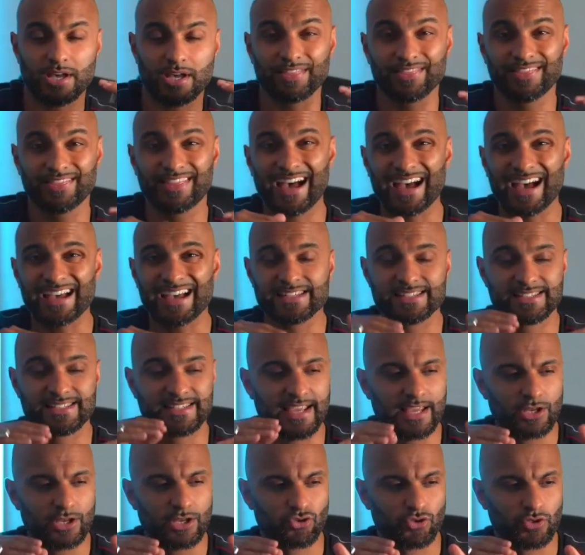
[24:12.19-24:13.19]
And that is
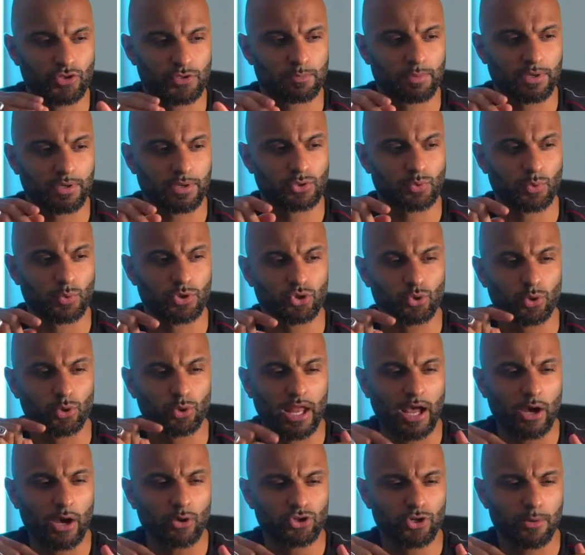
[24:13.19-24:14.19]
dangerous, because when you
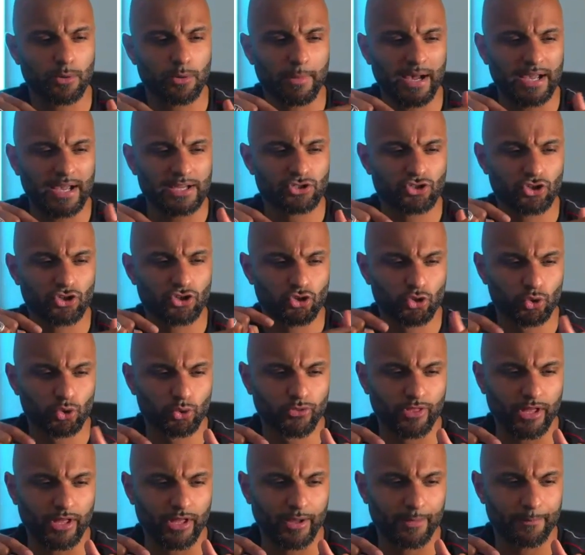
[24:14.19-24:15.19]
allow your mind to
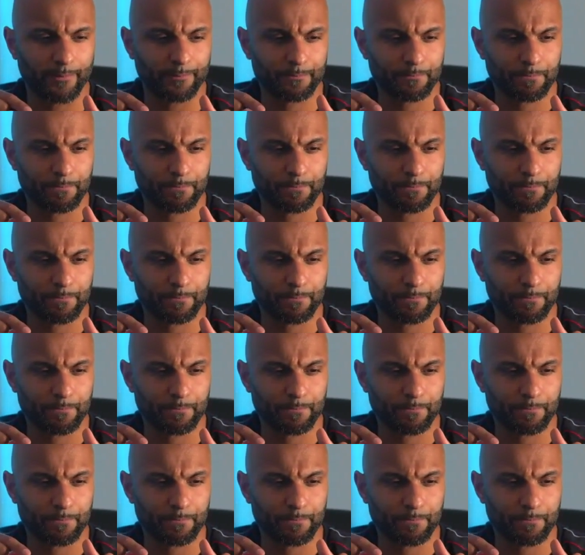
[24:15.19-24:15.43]
do that,